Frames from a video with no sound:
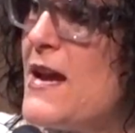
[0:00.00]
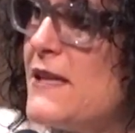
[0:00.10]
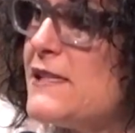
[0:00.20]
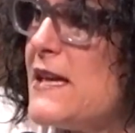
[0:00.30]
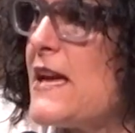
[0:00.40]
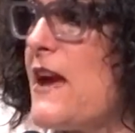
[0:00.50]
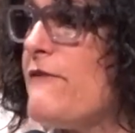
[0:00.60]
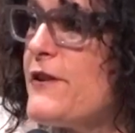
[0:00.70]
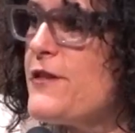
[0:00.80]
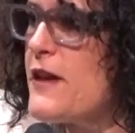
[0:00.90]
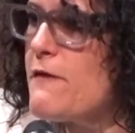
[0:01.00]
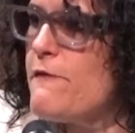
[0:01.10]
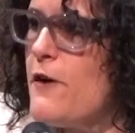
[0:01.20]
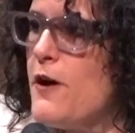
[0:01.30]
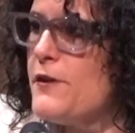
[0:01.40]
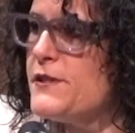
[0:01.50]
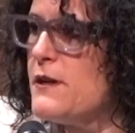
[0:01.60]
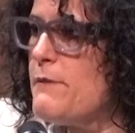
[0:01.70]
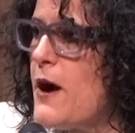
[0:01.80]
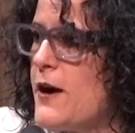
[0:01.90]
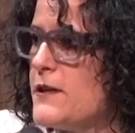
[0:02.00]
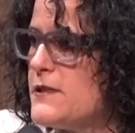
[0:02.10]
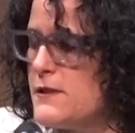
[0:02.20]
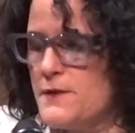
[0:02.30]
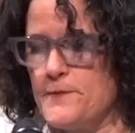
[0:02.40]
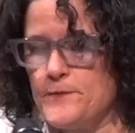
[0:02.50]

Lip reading: It's like everything falls apart.